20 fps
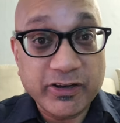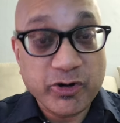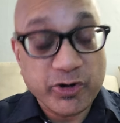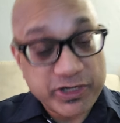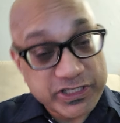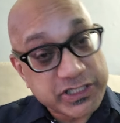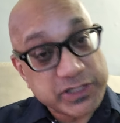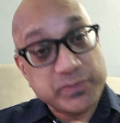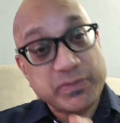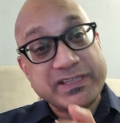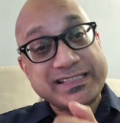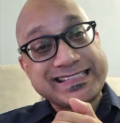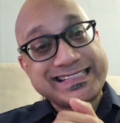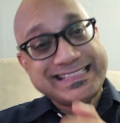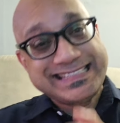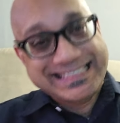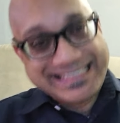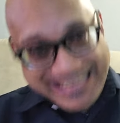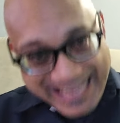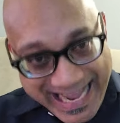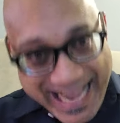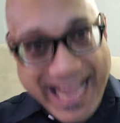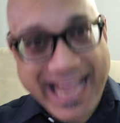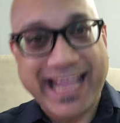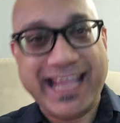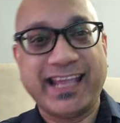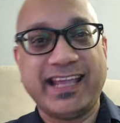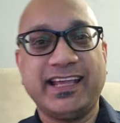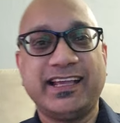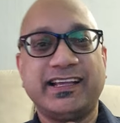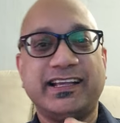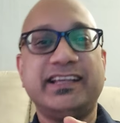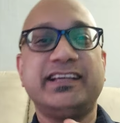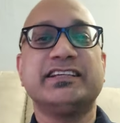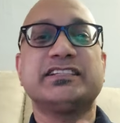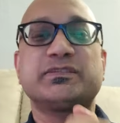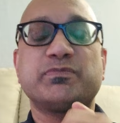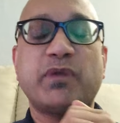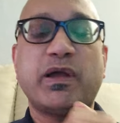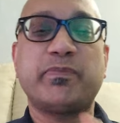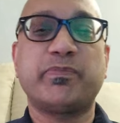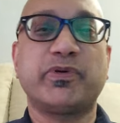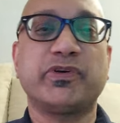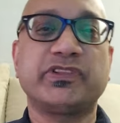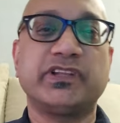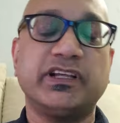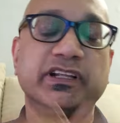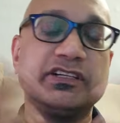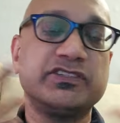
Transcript: Christmas Day is my birthday.